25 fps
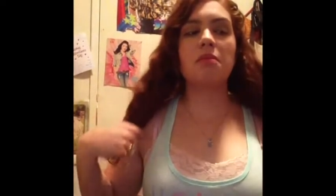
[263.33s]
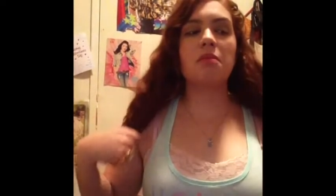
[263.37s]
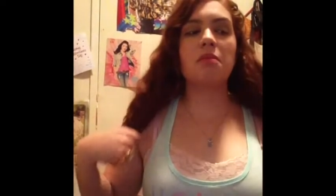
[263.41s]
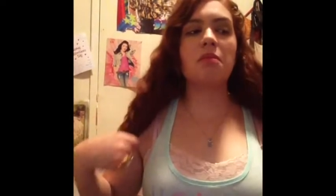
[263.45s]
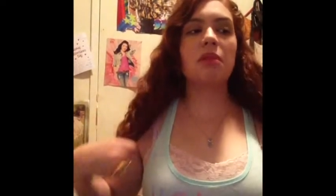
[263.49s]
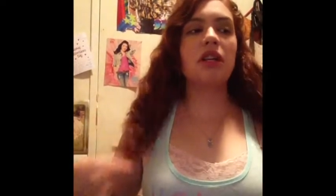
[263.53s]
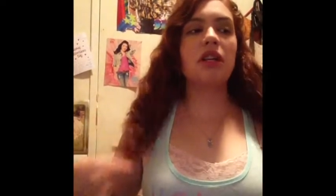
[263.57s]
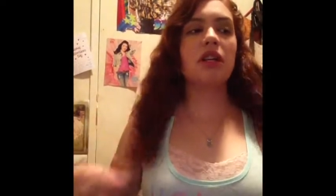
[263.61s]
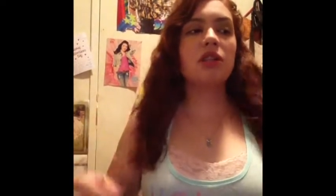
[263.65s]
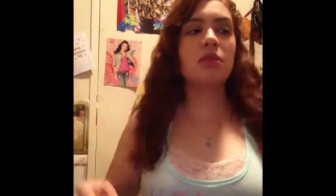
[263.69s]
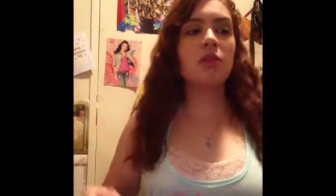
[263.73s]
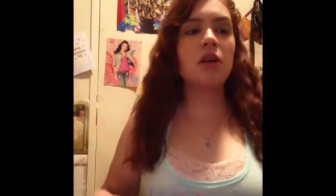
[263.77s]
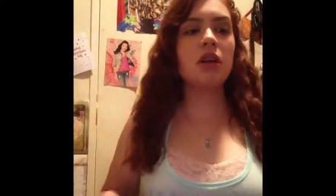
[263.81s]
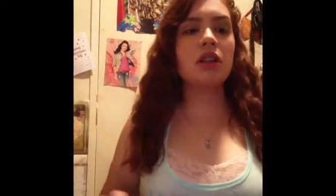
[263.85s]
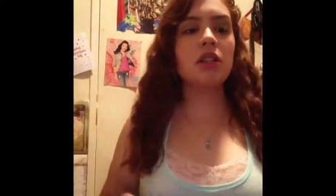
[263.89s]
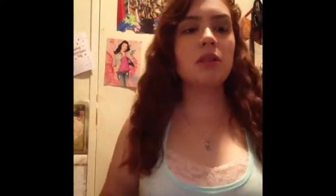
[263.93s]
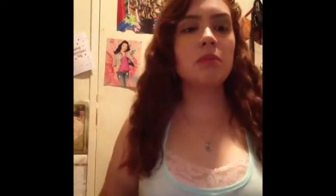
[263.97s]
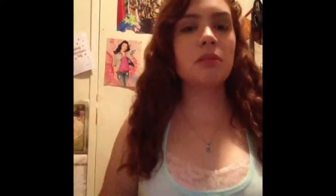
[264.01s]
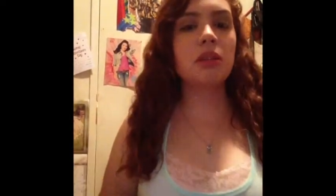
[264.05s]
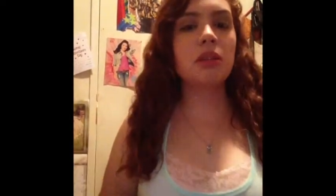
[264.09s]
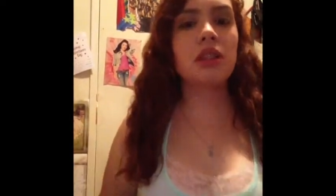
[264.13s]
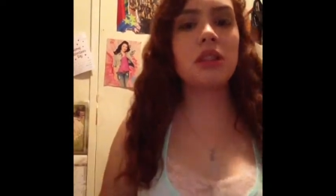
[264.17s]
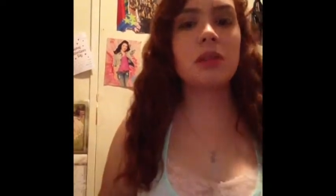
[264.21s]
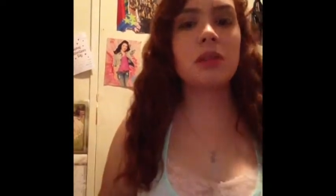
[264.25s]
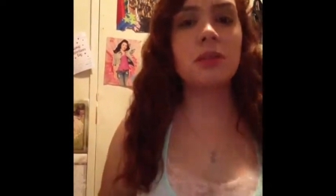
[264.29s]
Please watch and
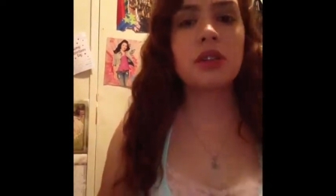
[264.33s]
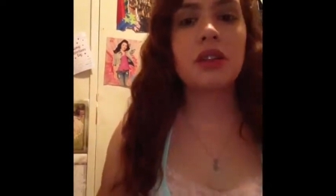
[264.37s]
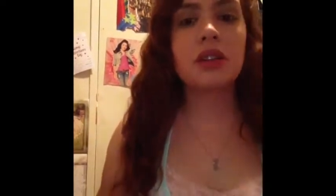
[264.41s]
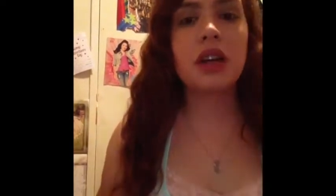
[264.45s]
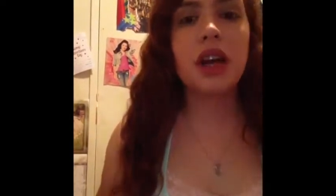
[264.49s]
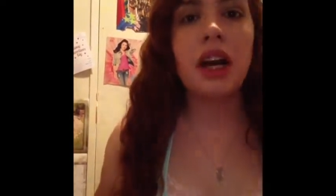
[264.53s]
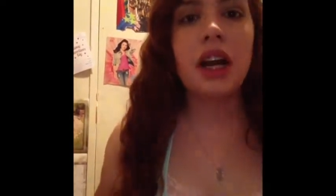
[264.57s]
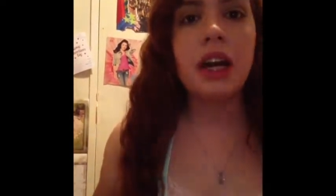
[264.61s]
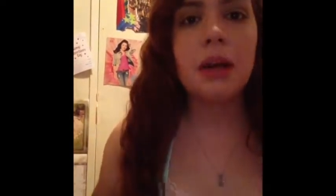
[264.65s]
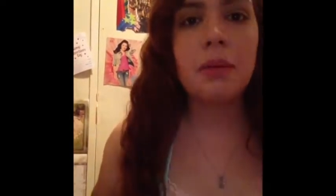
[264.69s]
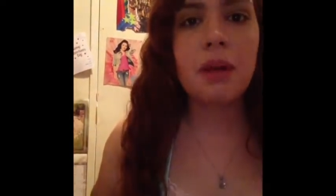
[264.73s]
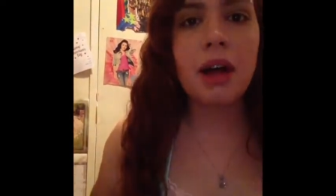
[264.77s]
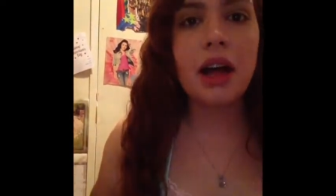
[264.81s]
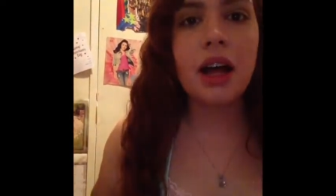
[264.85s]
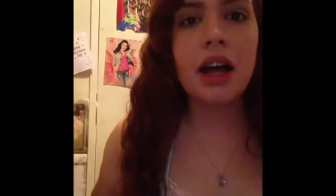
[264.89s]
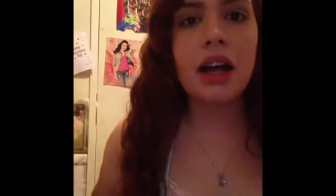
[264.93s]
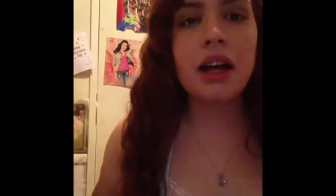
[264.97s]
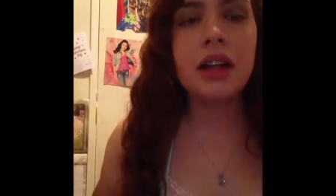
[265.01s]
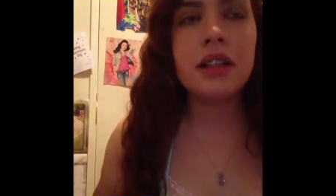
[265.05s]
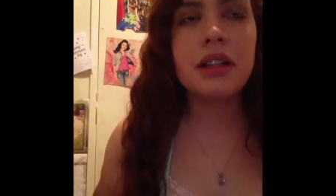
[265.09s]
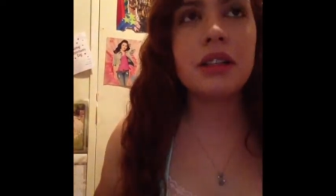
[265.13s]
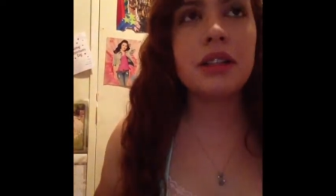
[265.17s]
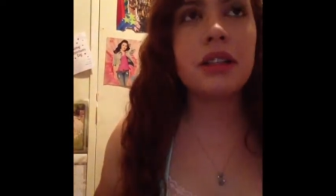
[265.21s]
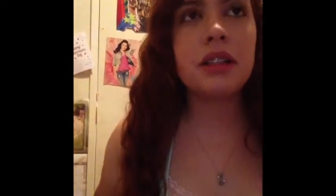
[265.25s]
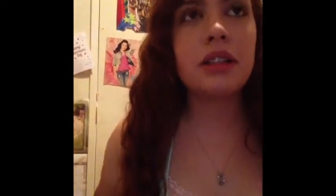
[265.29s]
please subscribe,
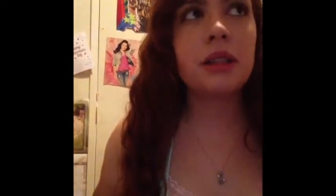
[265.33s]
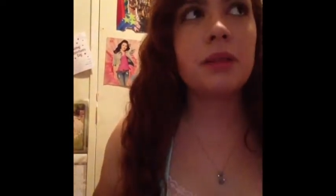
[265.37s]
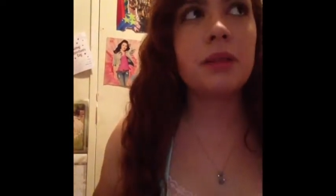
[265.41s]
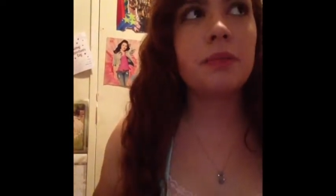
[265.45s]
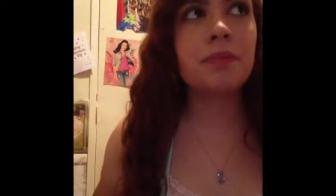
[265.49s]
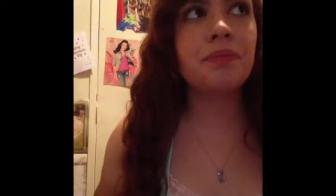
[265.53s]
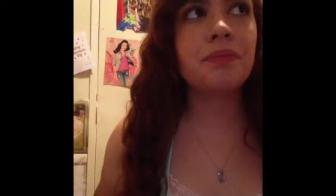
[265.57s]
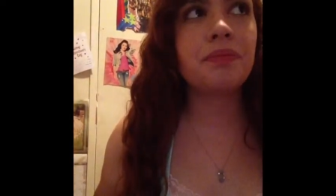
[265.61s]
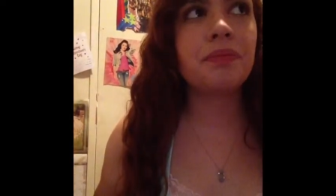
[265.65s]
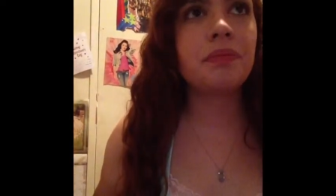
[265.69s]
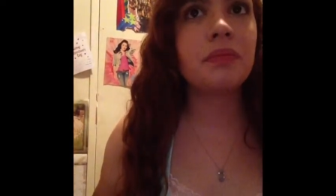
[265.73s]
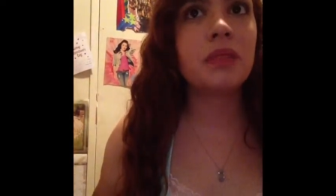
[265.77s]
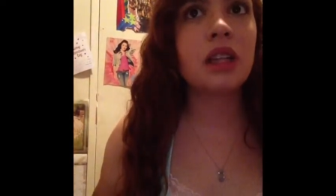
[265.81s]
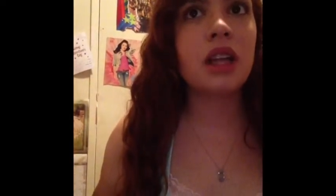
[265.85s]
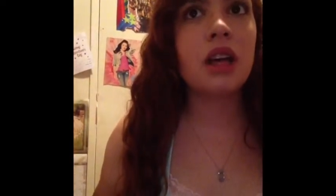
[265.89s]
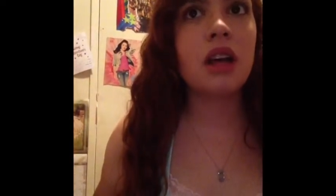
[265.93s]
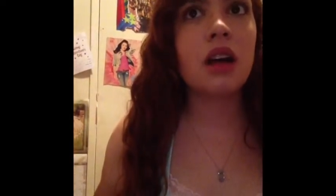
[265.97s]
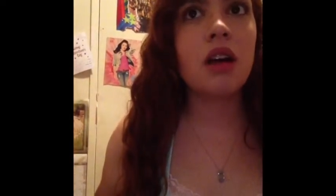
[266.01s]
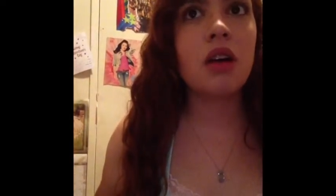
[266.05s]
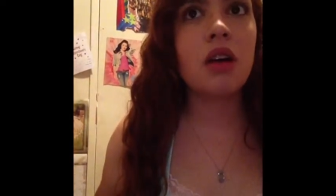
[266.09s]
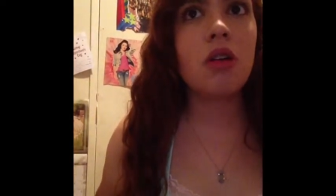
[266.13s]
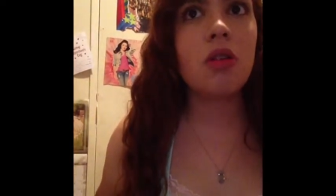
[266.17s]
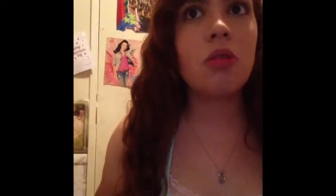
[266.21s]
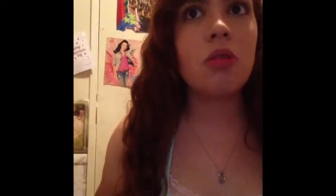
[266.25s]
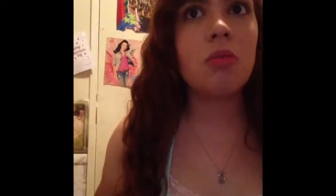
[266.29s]
and
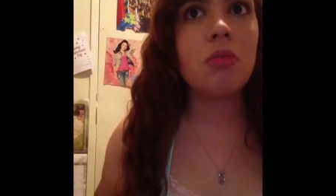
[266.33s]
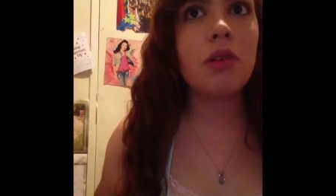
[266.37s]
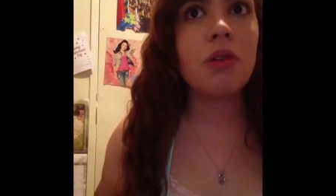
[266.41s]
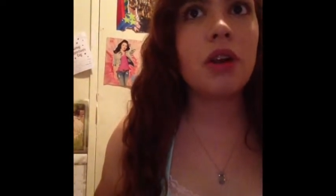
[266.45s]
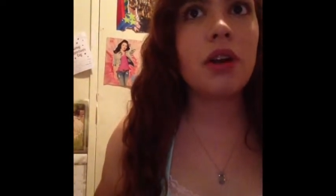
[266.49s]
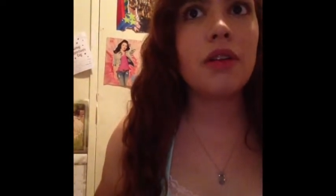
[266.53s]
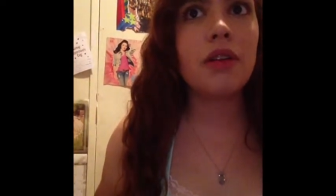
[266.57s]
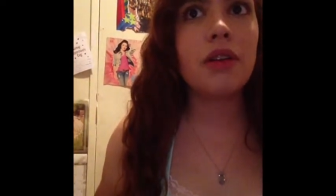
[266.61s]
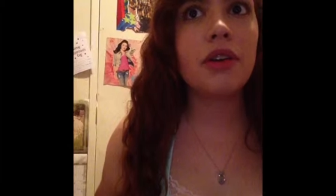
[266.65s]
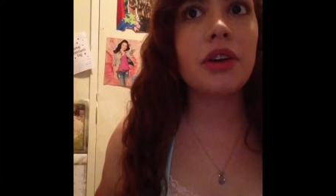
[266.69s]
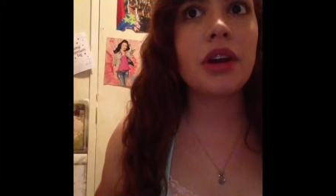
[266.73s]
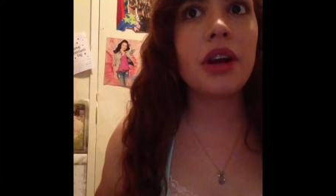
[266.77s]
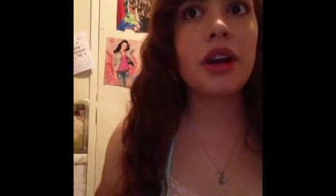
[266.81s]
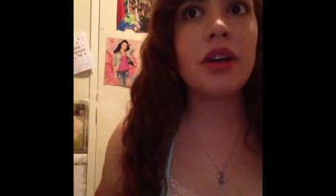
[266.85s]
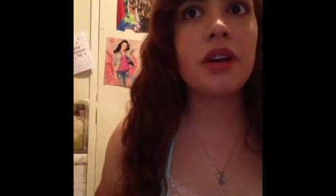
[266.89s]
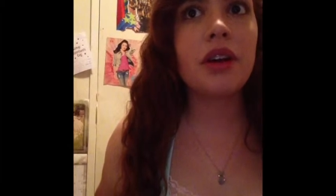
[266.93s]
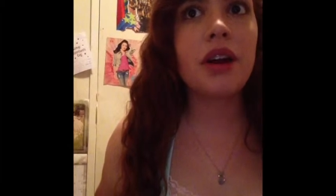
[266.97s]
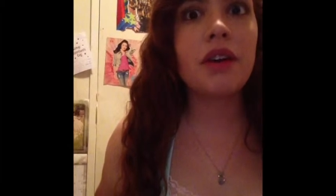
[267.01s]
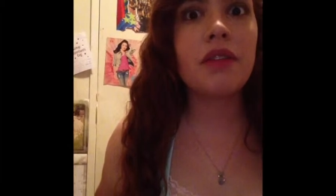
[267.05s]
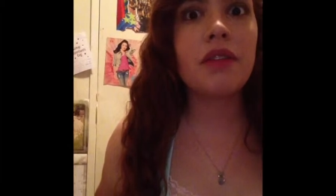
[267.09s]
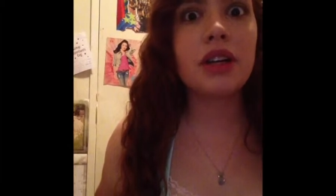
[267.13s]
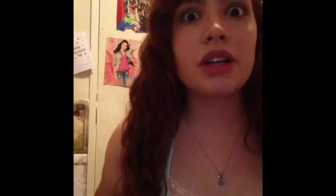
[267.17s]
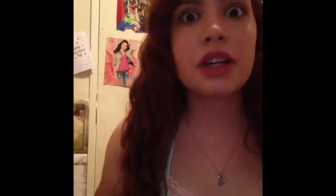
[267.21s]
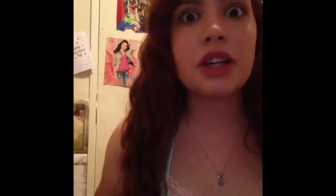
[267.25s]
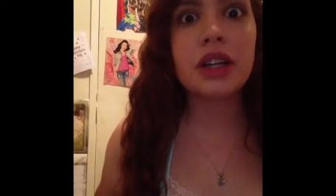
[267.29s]
hope wherever you're at, you
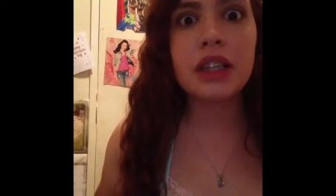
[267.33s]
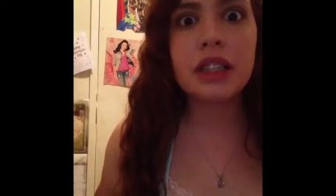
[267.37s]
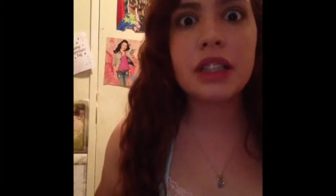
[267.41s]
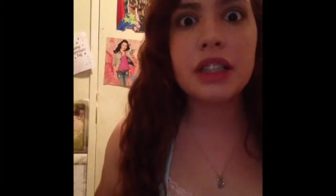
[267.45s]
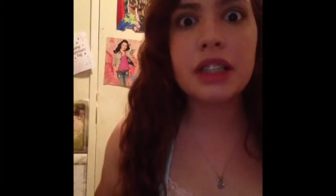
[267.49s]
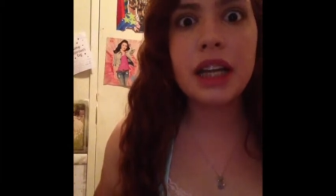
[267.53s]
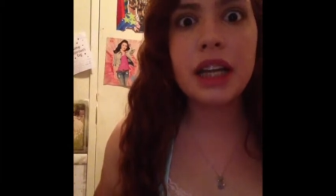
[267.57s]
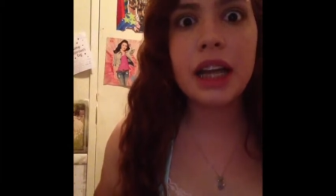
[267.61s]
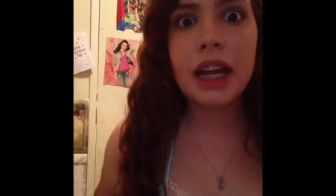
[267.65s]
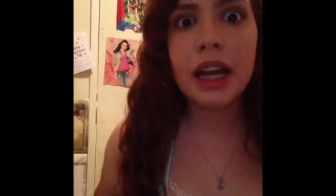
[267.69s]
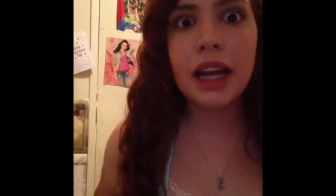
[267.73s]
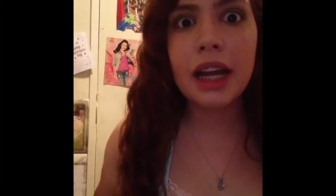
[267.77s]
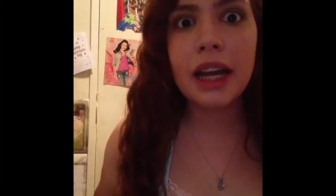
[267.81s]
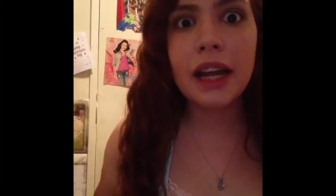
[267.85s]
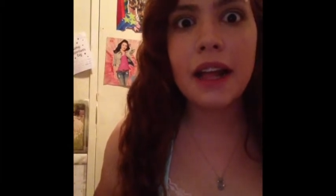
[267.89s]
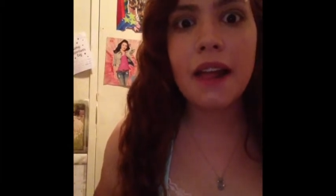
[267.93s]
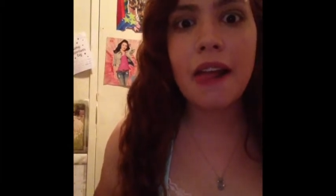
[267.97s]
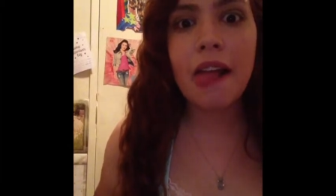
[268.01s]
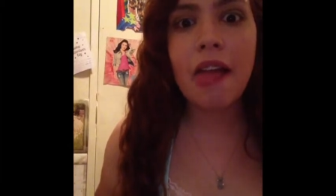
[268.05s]
have a good day.